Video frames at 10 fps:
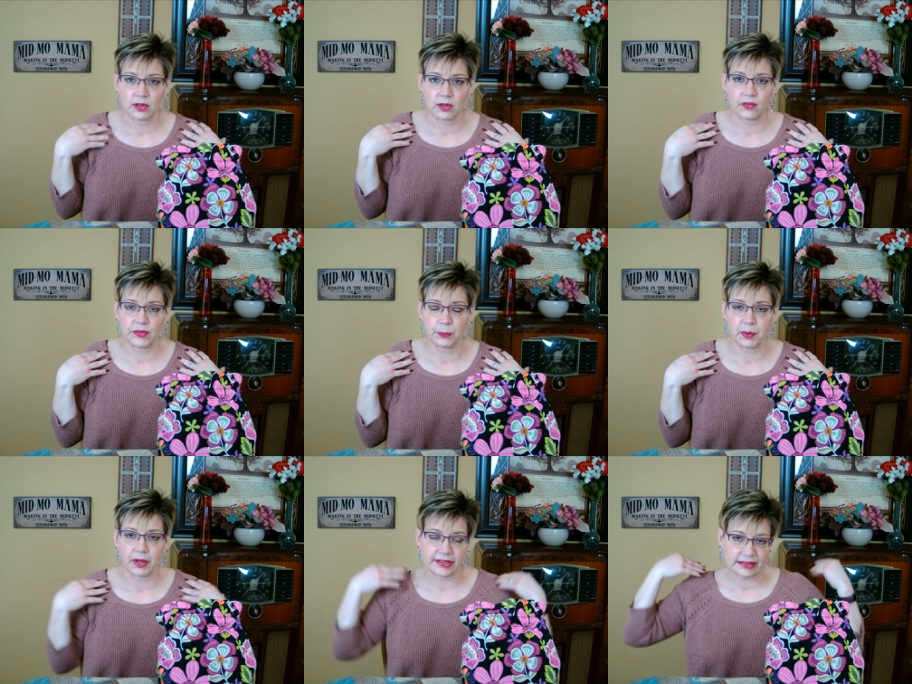on the
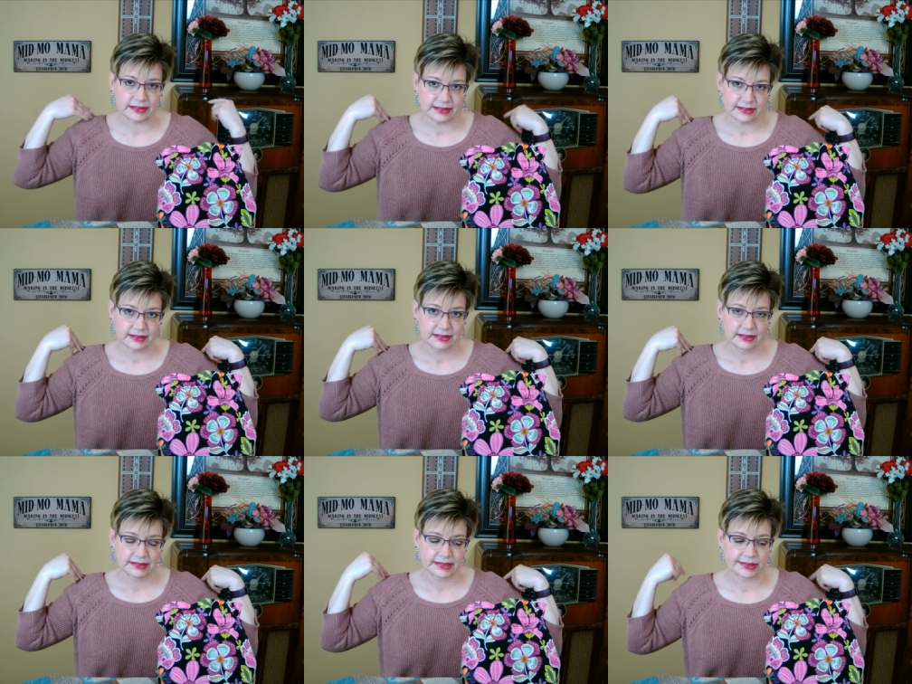bodice
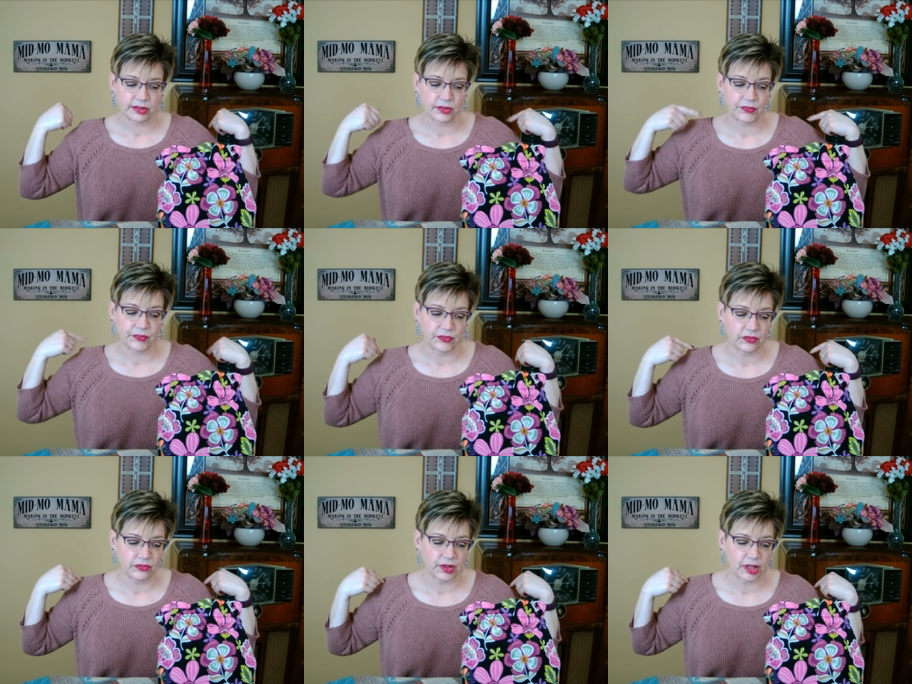and on
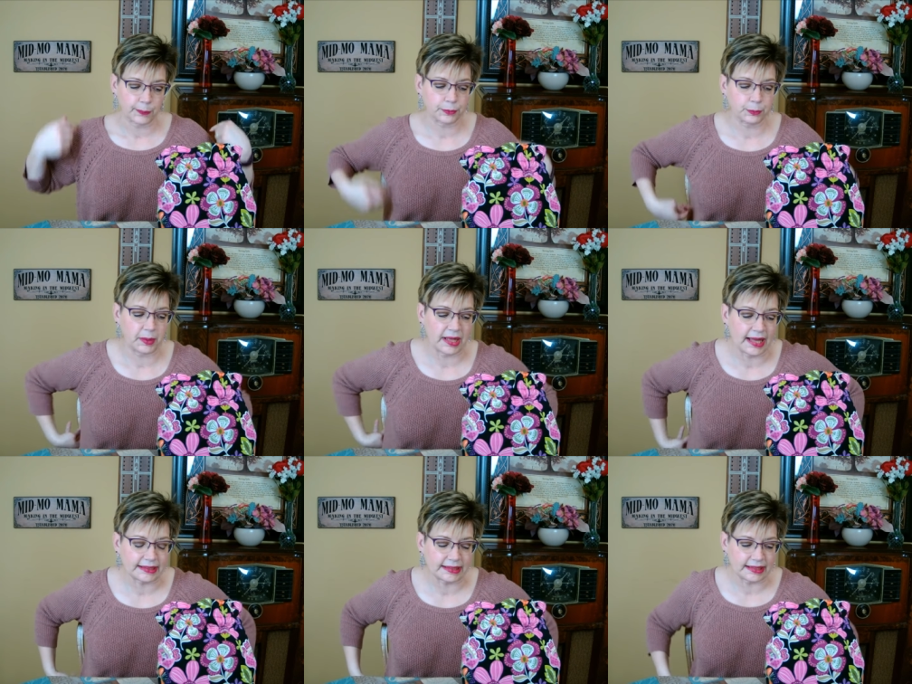the upper back,